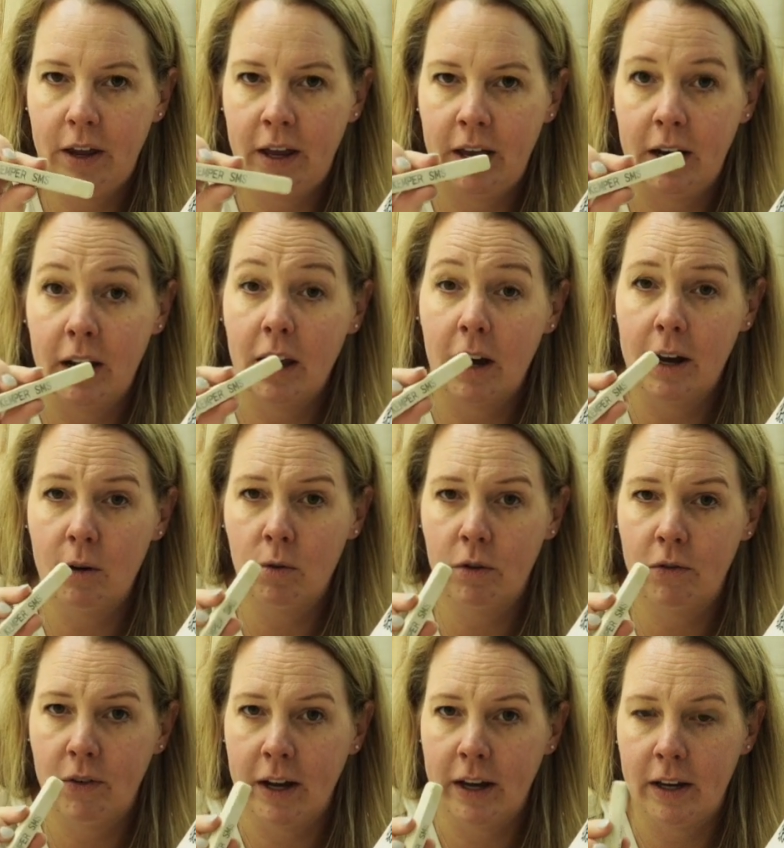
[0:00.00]
And I will
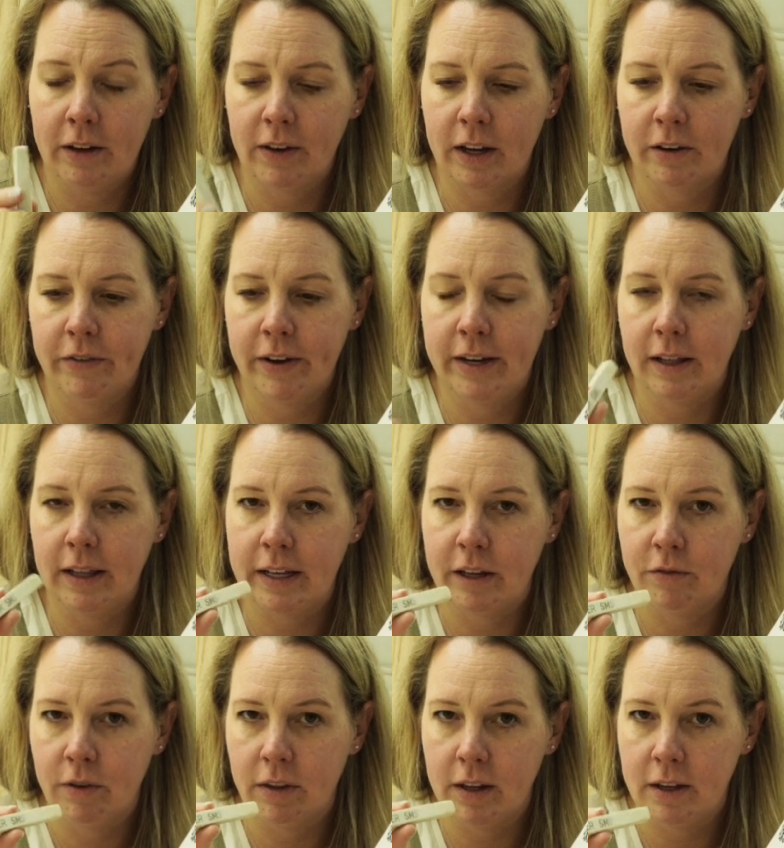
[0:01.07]
find, if I can find a link
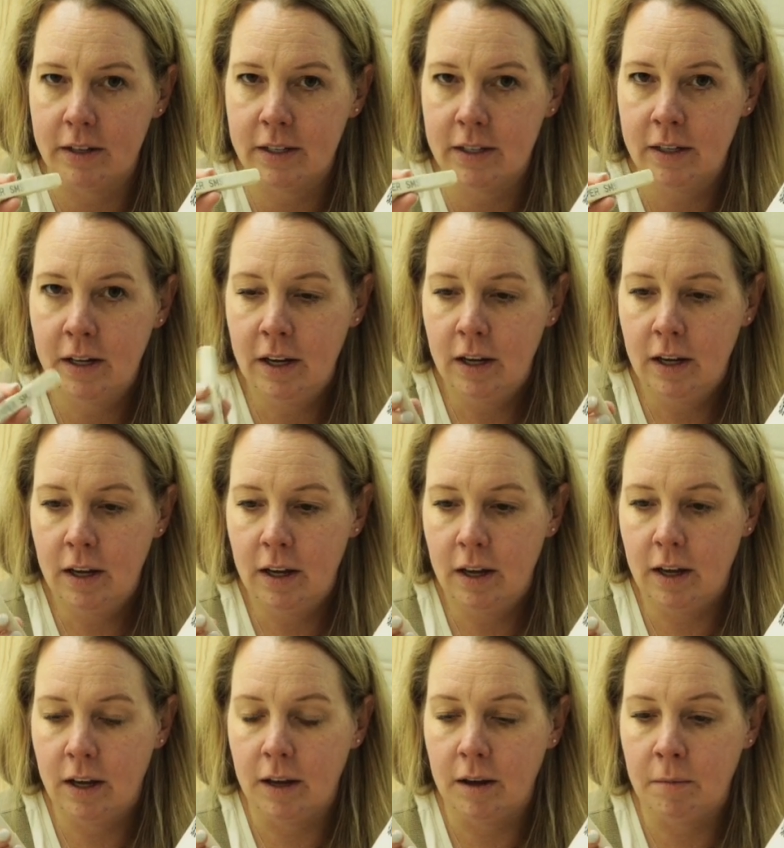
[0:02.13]
for this,
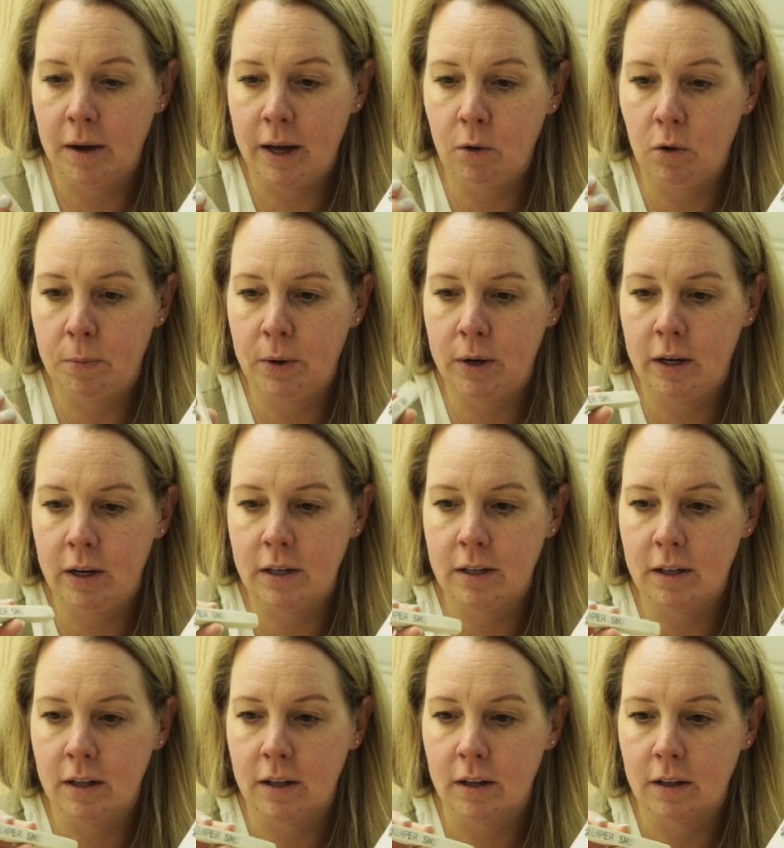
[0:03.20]
I will put it
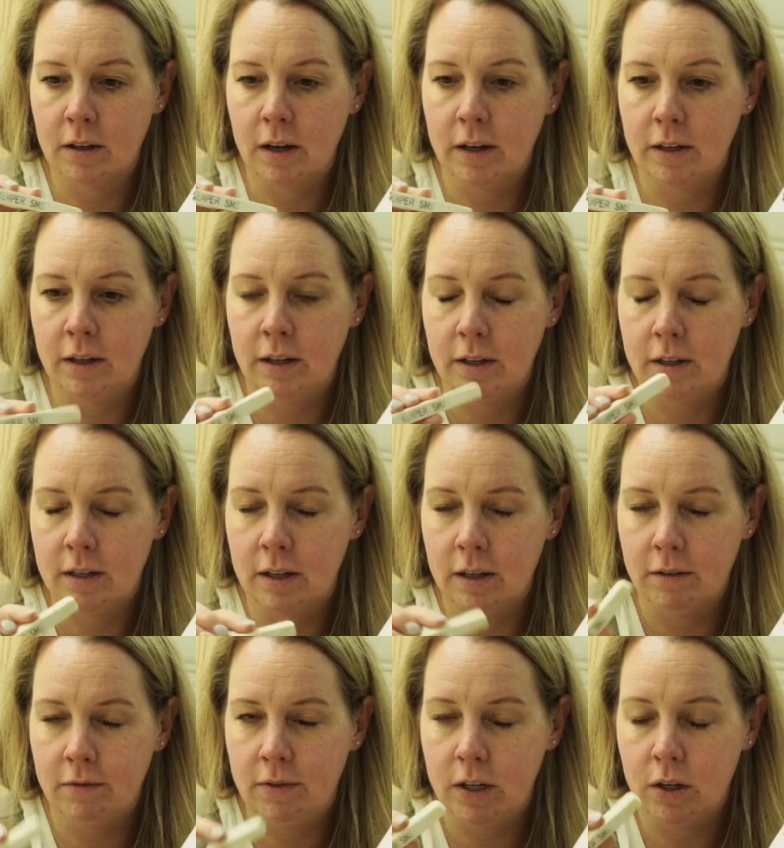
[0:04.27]
into
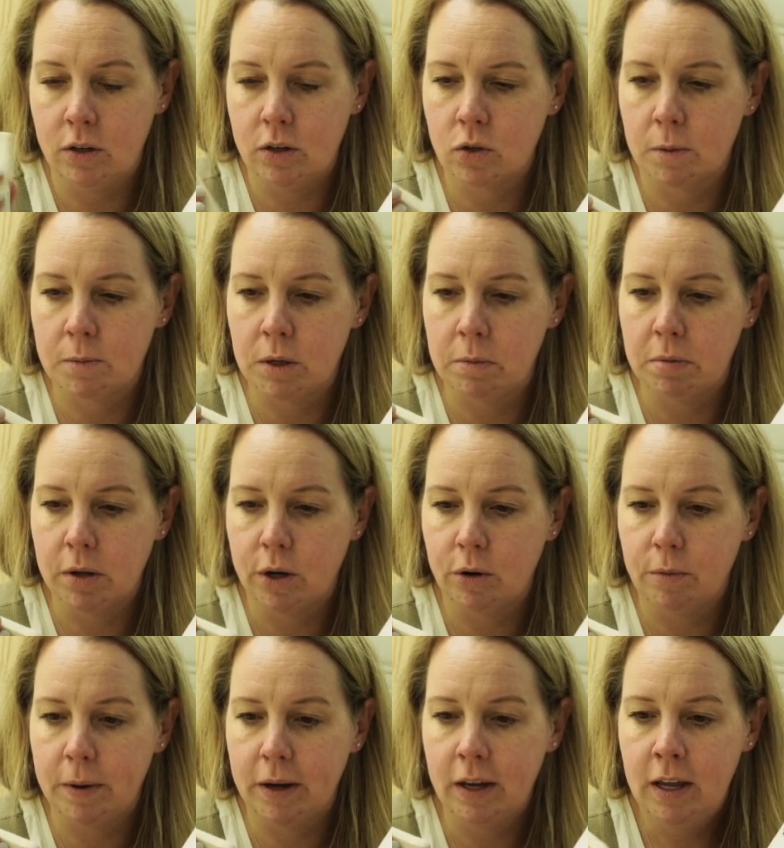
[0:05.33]
the video description
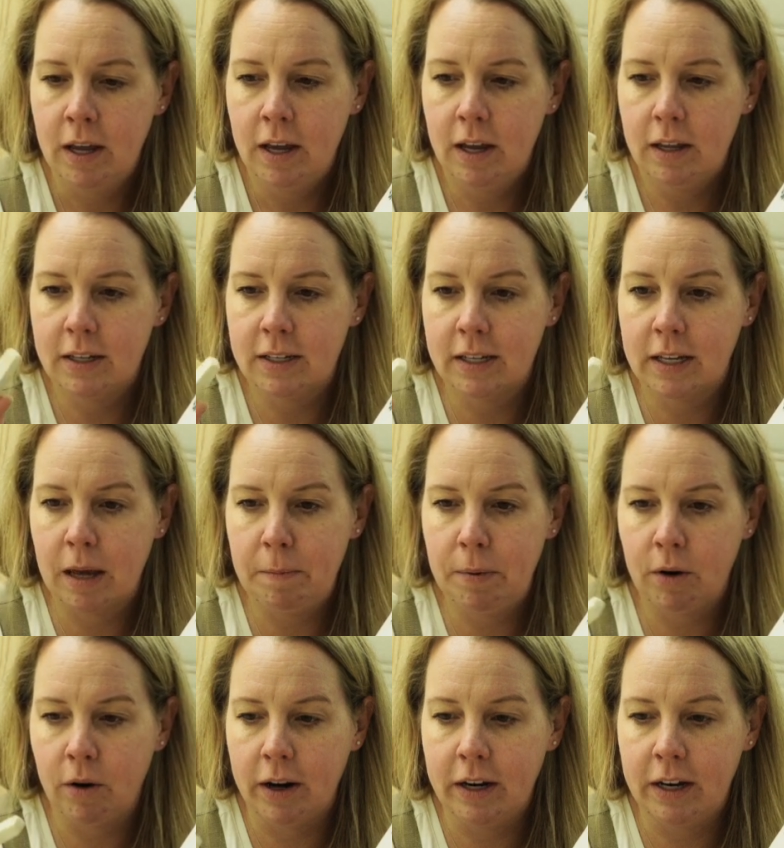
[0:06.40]
below, but this is a
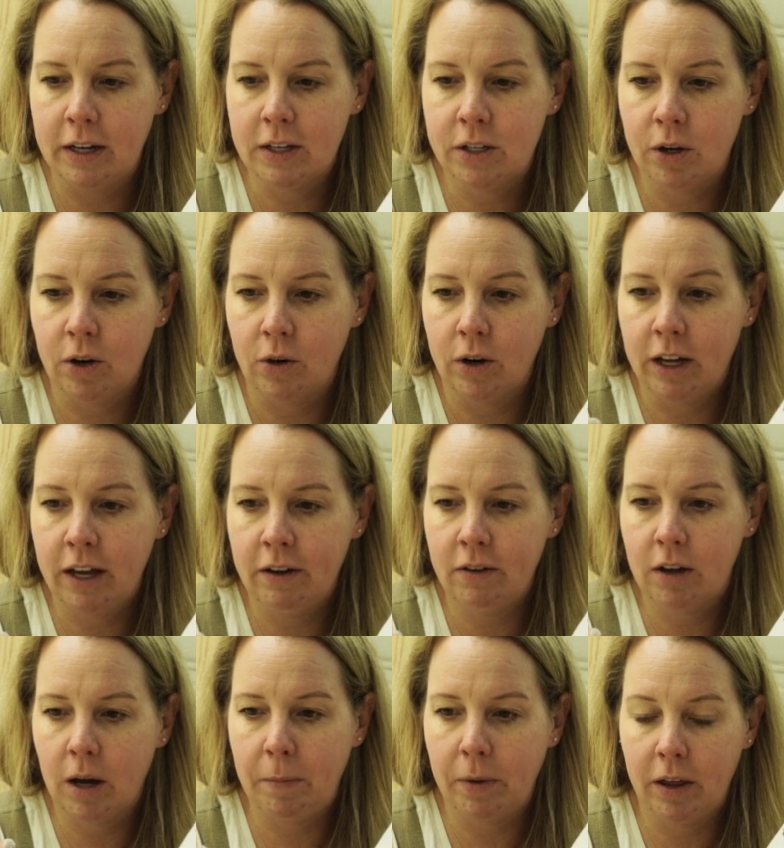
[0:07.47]
Kemper grinding stone. I have a
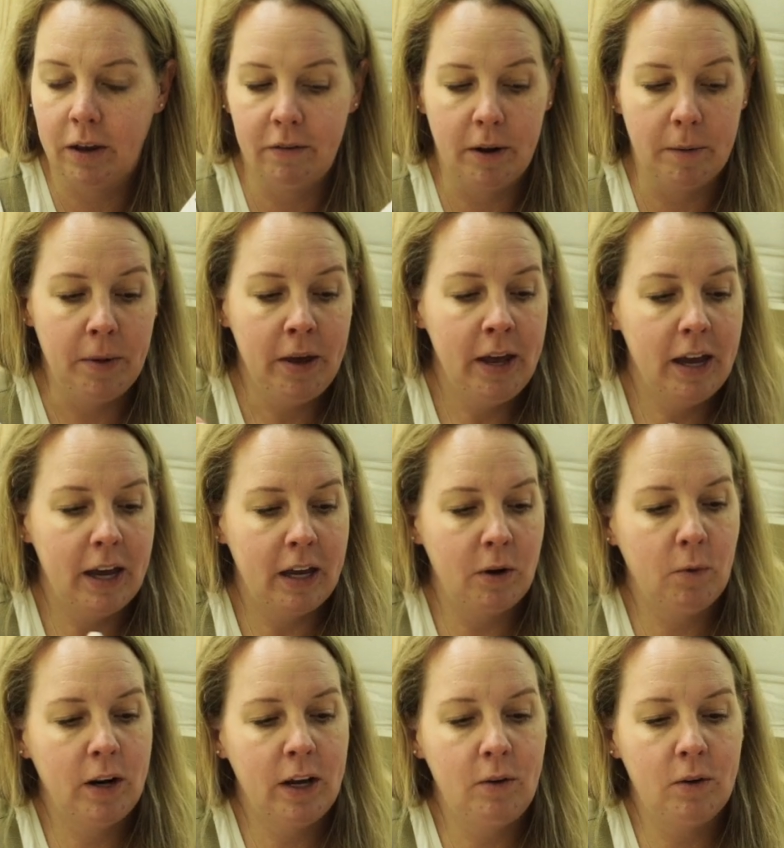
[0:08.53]
couple of them,
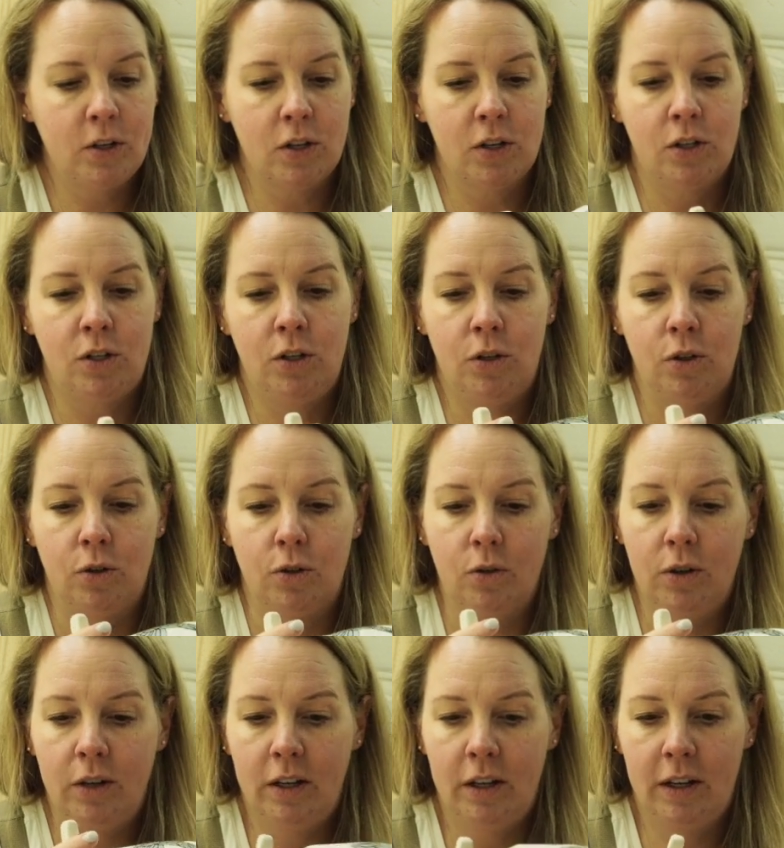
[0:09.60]
and what I will just
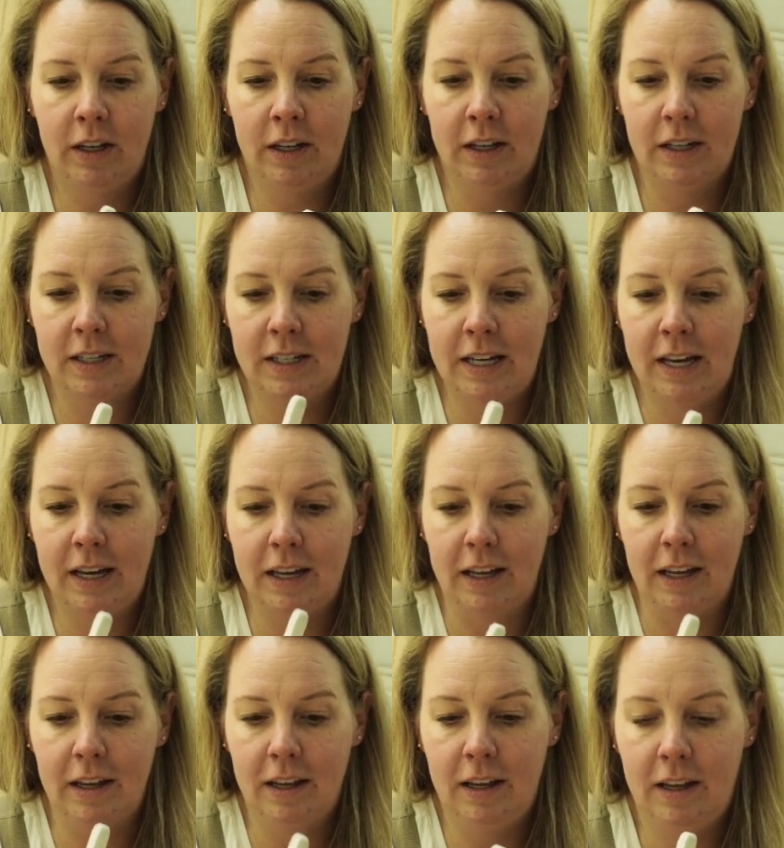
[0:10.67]
do is take
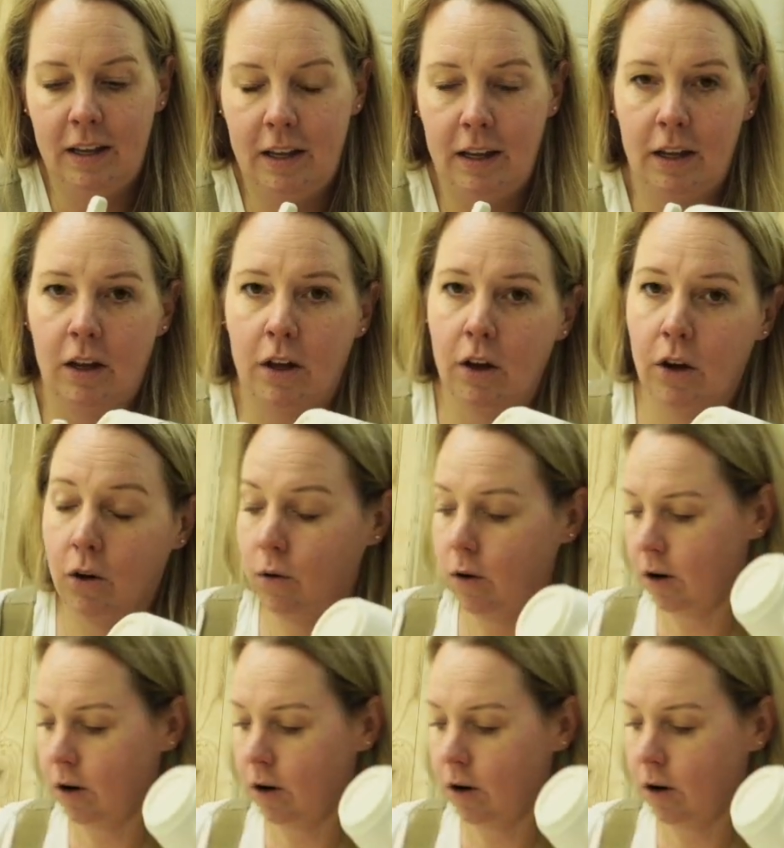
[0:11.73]
it and go